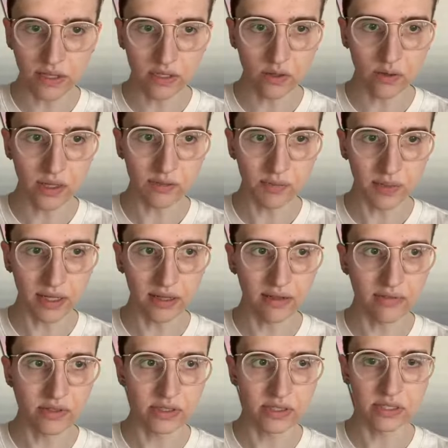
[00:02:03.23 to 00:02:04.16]
veto SB
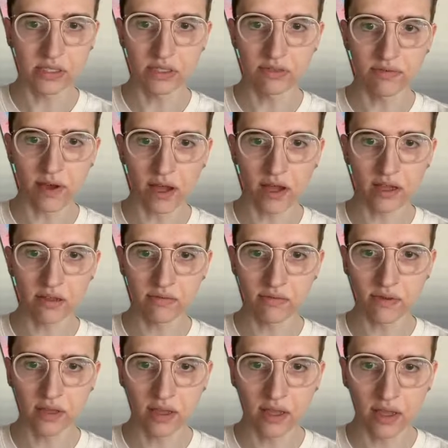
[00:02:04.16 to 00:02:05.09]

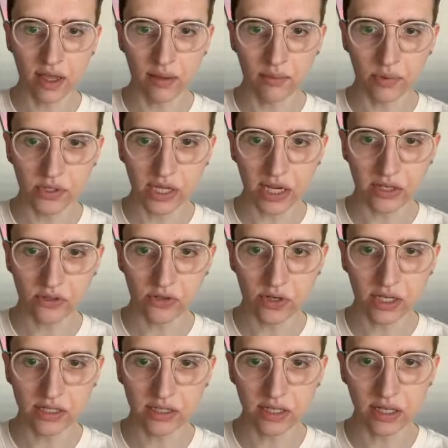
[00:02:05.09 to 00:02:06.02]
1165, and protect
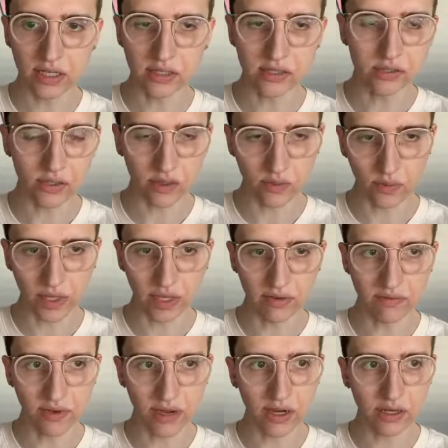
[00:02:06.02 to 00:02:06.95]
trans kids so that we
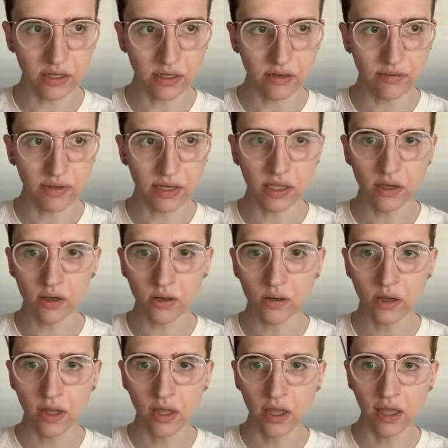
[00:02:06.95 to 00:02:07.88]
can find your
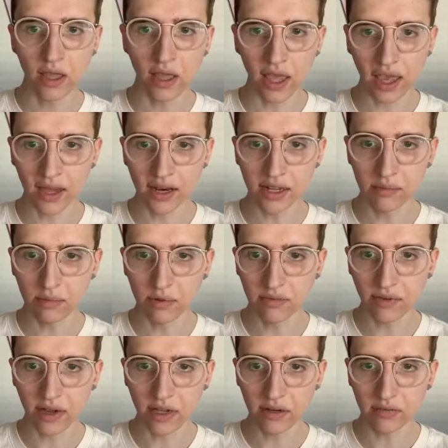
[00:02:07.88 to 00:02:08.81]
video and
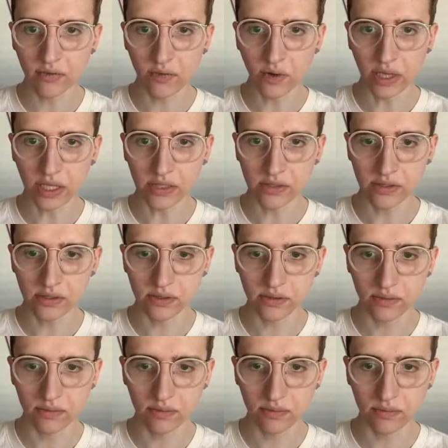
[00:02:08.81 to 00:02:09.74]
amplify your
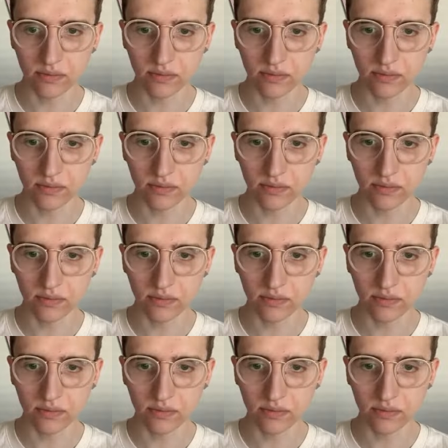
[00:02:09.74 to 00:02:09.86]
voice.